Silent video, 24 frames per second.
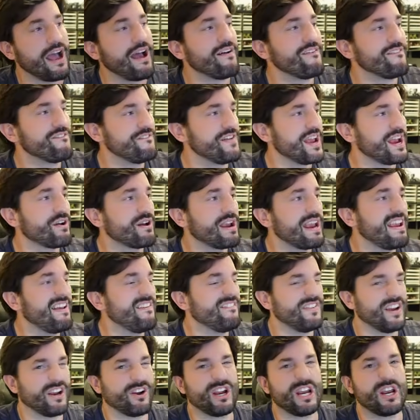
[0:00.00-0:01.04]
Very
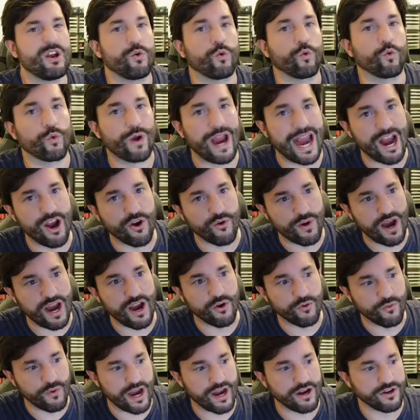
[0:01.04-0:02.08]

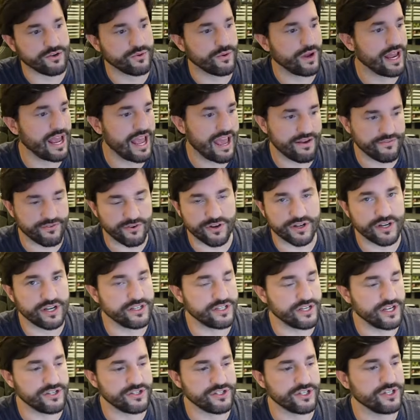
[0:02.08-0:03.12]
rare do I ever in a
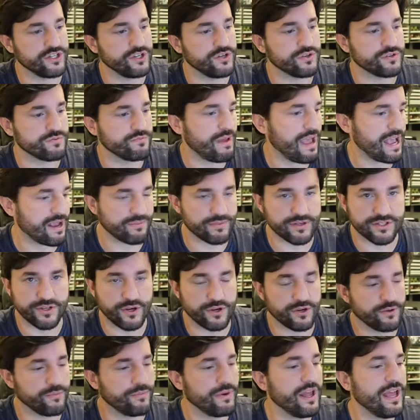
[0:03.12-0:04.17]
dungeon use Magma
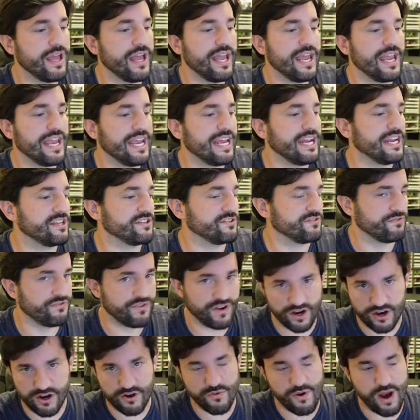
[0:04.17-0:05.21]
Totem. It is
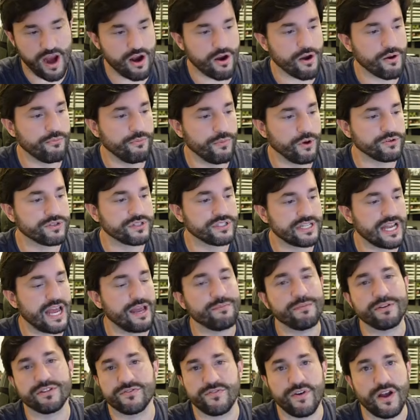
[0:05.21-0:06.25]
very rare. Most of the time,
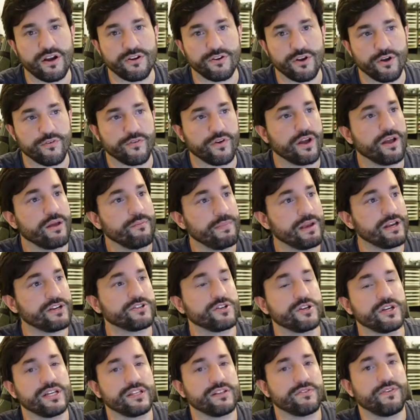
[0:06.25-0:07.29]
it's Fire Nova. Make sure
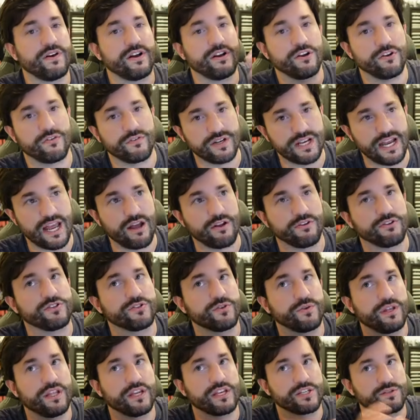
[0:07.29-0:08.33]
you get the Fire Nova down so
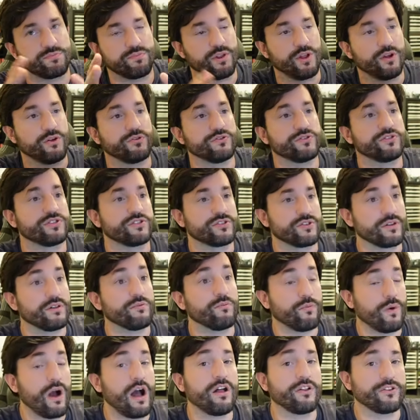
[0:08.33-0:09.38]
that it explodes
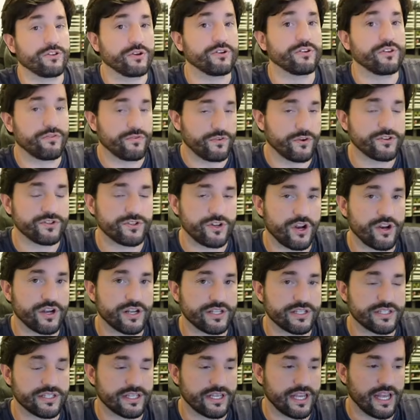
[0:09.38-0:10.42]
while during the first
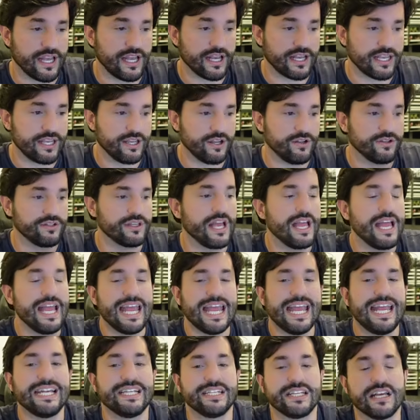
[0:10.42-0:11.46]
target's killed.
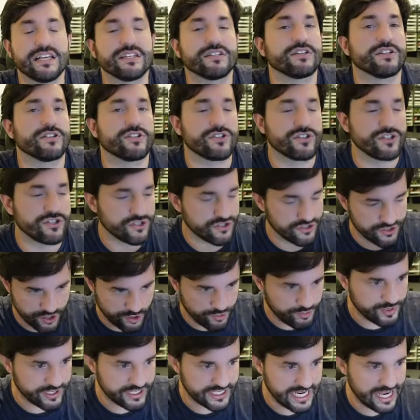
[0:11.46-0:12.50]
It does
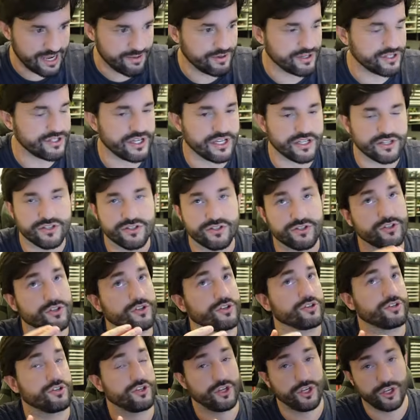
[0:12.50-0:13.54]
stupid damage. It's a
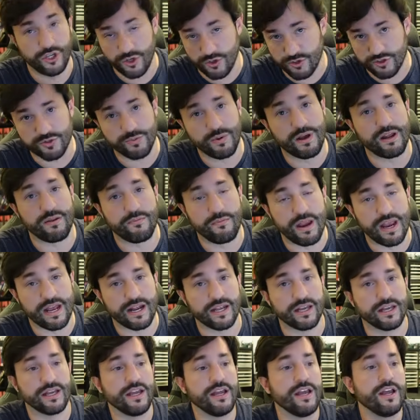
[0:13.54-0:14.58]
huge amount of
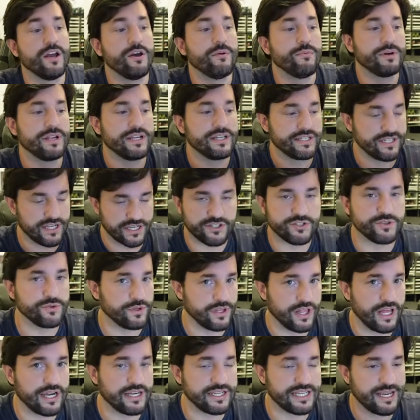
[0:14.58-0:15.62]
mana, but it does do a
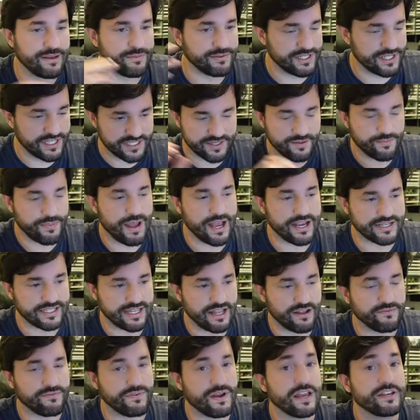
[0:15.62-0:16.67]
lot of damage, gets the packs
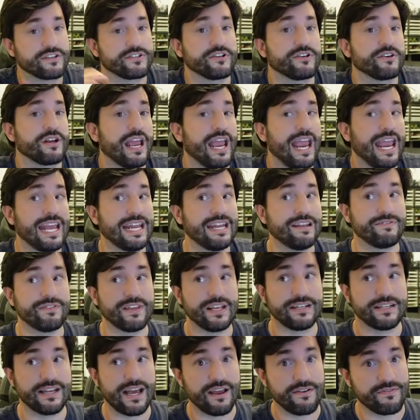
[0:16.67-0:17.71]
down faster. And if they
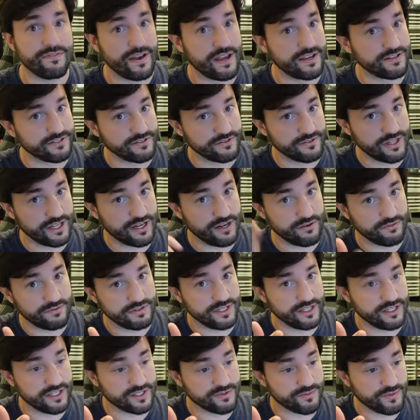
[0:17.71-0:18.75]
die faster, they don't
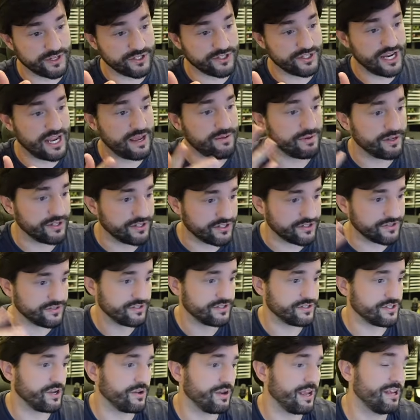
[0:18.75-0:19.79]
deal as much damage.
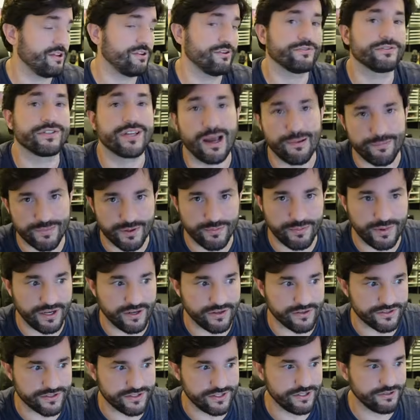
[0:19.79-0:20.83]
So, and you'll top the
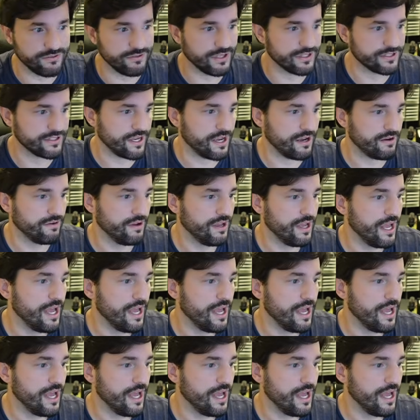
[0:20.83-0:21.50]
meters too. Let's go.